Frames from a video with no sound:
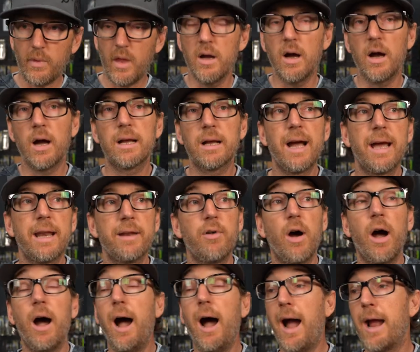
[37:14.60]
uh, kind of a
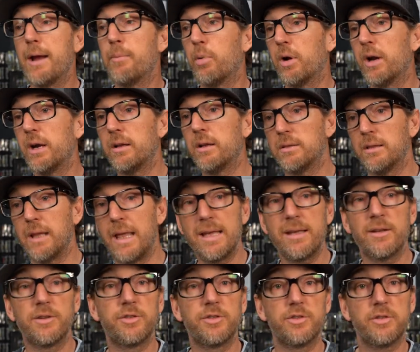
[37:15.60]
hybrid
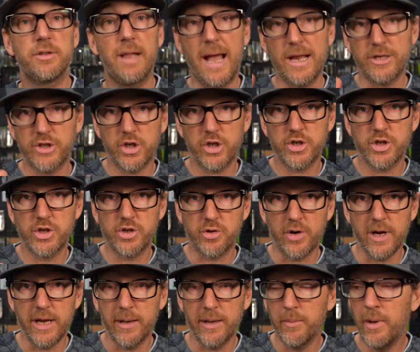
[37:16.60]
lake slash
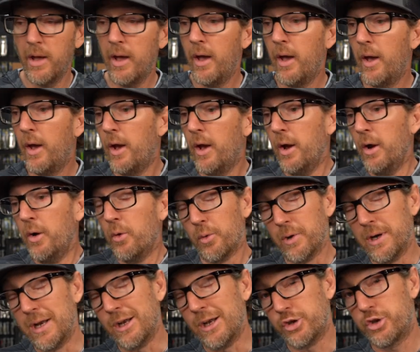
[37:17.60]
stream.
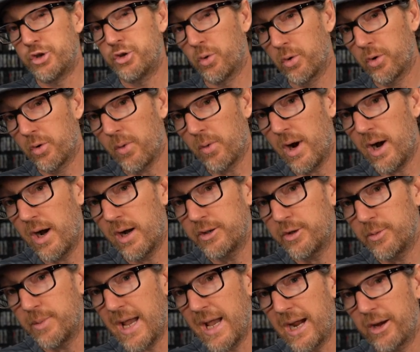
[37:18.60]
We need a shorter rod
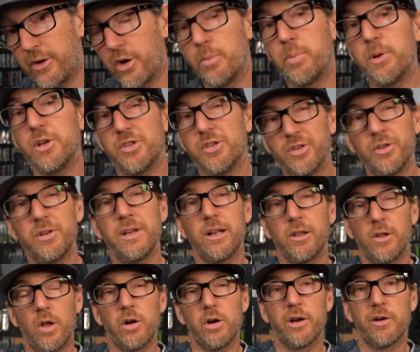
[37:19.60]
to be accurate, but you still need
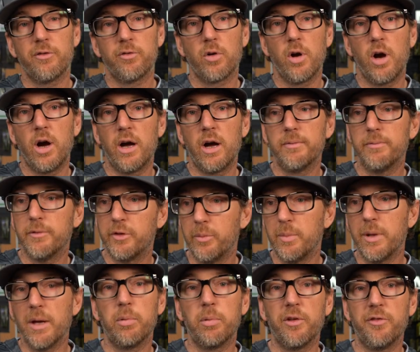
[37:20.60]
a long enough rod to
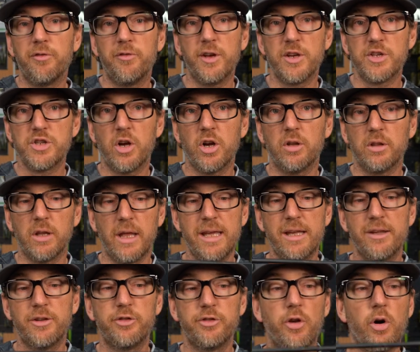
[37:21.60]
be able to fish a
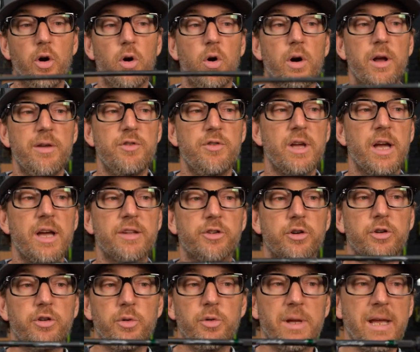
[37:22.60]
lake. So if you guys
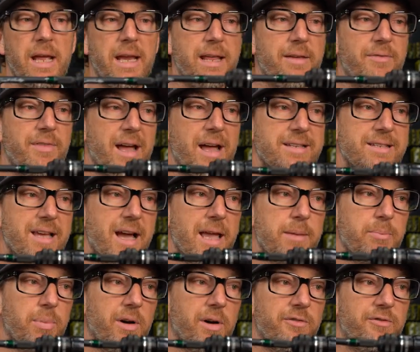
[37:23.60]
are doing any of that
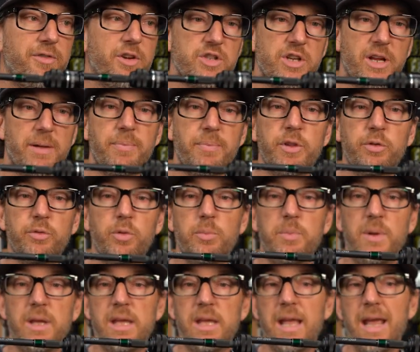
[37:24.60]
type of fishing, this would
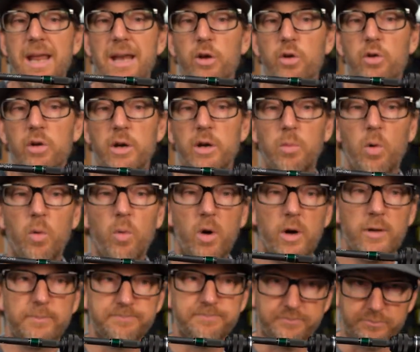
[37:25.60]
be an incredible
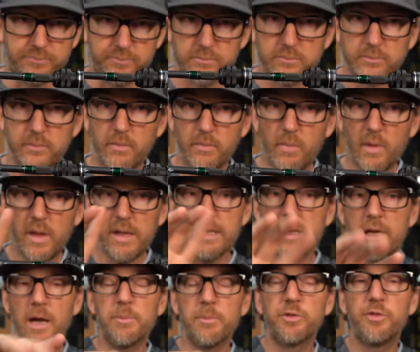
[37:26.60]
one.
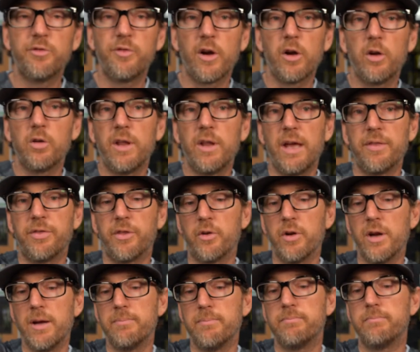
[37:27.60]
It comes ferruled at the
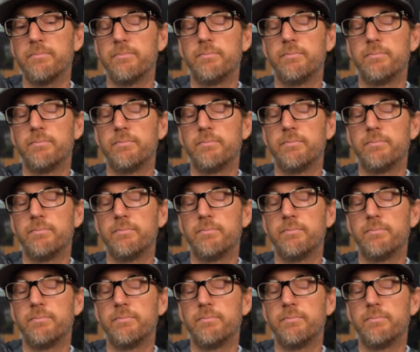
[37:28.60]
grip,